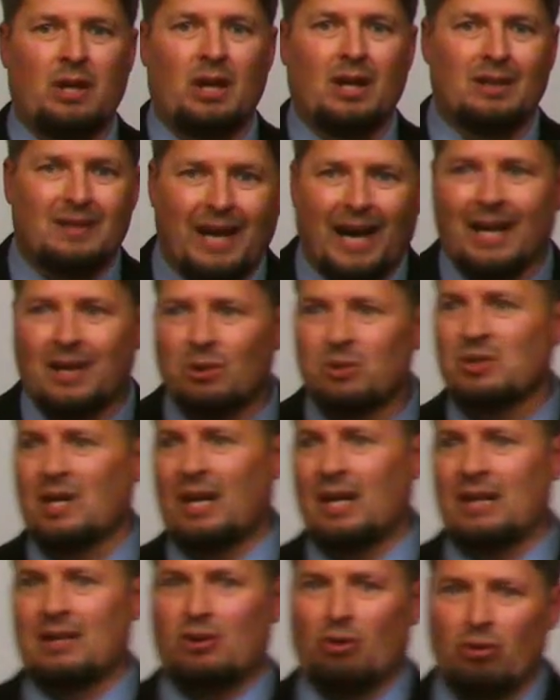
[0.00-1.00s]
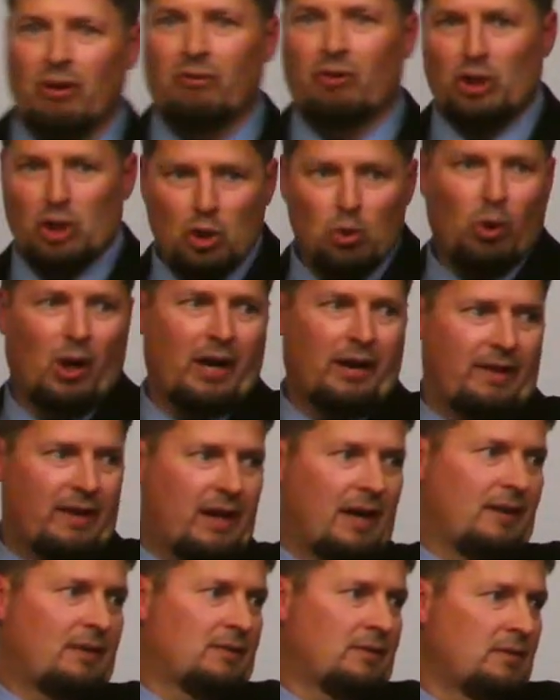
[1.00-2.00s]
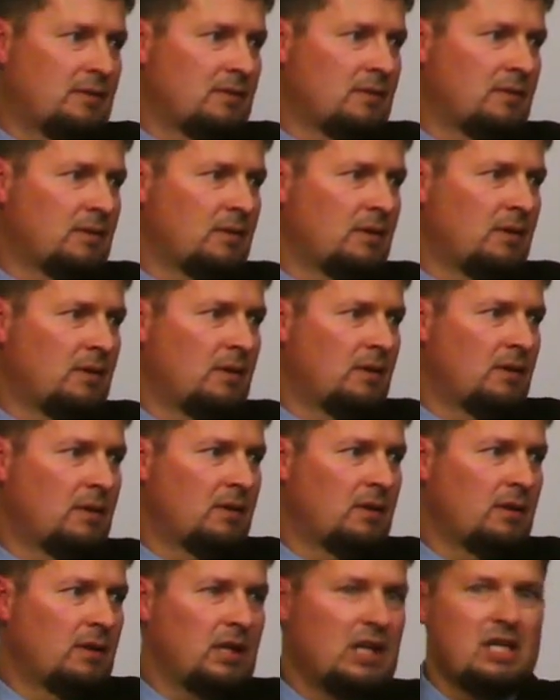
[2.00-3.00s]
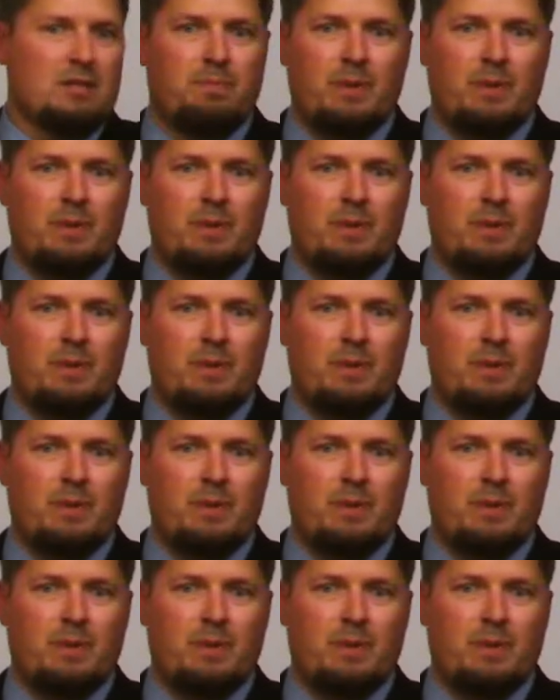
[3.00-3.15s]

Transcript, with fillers: God knows how to deliver you out of that. He's